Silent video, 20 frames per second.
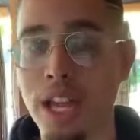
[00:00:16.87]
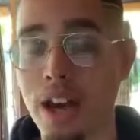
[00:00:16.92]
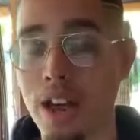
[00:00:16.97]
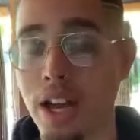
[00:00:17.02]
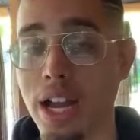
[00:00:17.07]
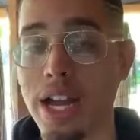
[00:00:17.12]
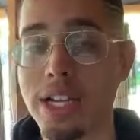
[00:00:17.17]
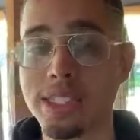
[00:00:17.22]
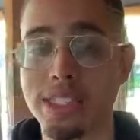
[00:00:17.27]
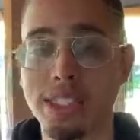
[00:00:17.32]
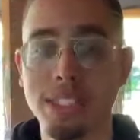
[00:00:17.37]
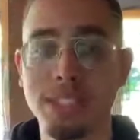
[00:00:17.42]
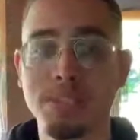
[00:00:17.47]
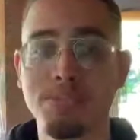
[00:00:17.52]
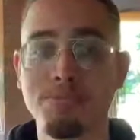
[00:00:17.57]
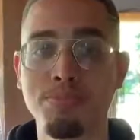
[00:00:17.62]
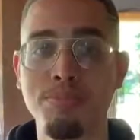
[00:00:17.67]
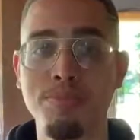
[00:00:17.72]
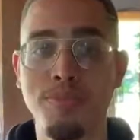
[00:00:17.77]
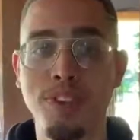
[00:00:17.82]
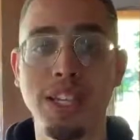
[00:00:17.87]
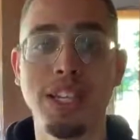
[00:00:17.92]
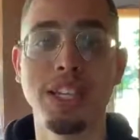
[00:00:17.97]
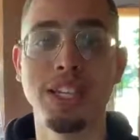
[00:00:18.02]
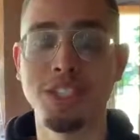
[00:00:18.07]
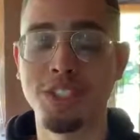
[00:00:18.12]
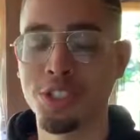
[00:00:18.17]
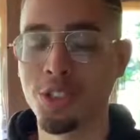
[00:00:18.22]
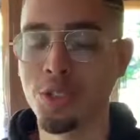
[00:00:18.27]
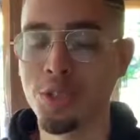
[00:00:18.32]
Now, guys, this
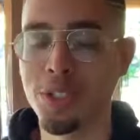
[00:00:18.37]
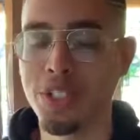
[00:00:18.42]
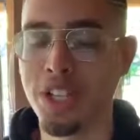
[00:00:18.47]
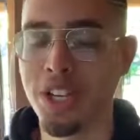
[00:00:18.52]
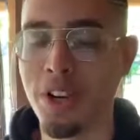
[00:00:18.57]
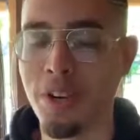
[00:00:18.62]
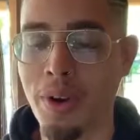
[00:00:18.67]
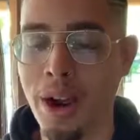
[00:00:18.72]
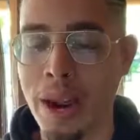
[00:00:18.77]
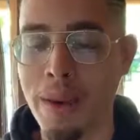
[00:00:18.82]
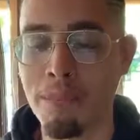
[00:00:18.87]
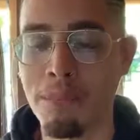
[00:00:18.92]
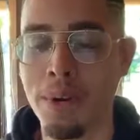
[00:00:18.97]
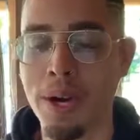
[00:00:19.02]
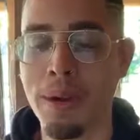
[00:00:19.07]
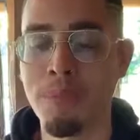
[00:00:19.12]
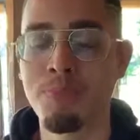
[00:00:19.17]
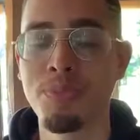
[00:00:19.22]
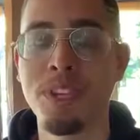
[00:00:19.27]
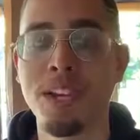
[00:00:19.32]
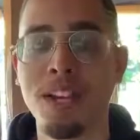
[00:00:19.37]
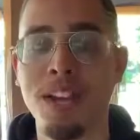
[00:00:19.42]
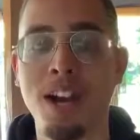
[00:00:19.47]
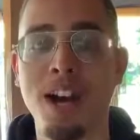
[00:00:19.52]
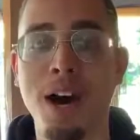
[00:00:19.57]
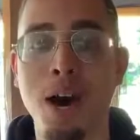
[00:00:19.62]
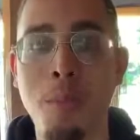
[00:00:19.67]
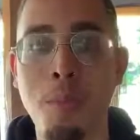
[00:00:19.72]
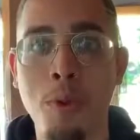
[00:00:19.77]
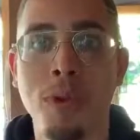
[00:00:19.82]
villa is huge here, right? But
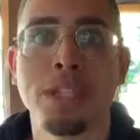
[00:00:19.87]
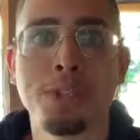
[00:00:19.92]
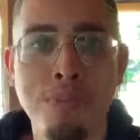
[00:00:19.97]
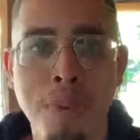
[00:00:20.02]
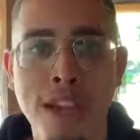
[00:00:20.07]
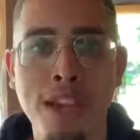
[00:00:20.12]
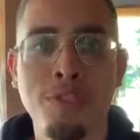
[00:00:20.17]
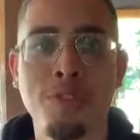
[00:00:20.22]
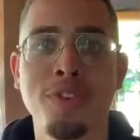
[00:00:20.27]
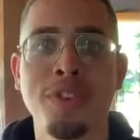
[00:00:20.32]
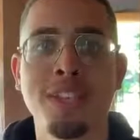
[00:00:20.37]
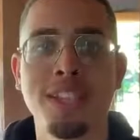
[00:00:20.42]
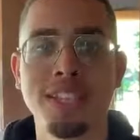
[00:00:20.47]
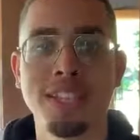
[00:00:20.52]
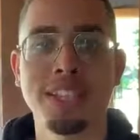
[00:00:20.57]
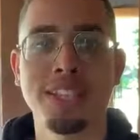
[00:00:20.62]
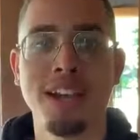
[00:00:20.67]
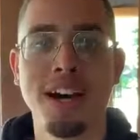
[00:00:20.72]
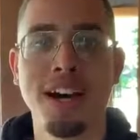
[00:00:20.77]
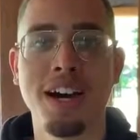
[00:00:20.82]
um, what is paid for this?